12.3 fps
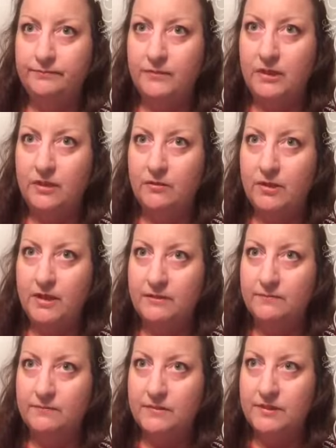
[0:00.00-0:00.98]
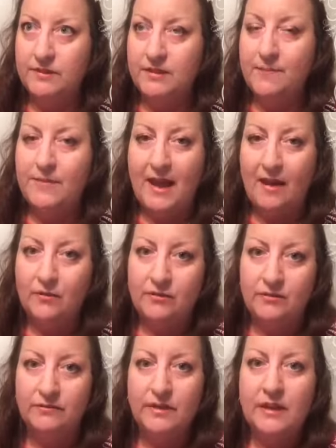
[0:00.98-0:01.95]
you know, kind of step out
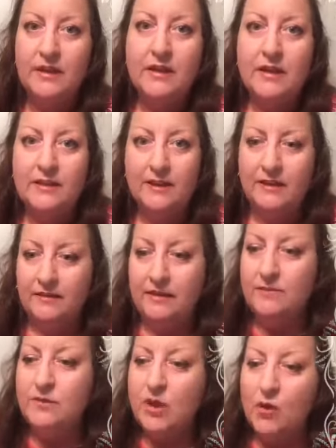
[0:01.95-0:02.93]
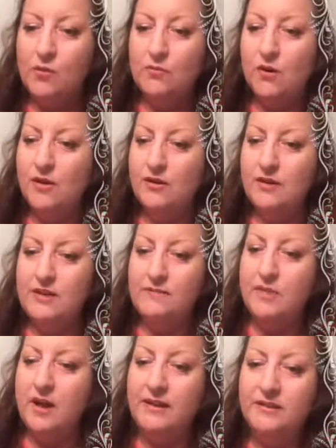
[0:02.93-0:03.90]
of the in-home party
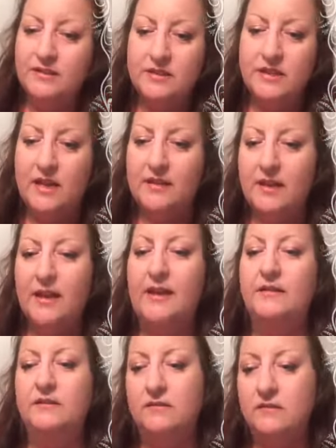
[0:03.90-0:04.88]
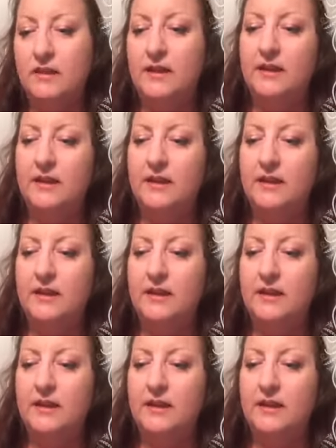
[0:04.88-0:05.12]
mindset and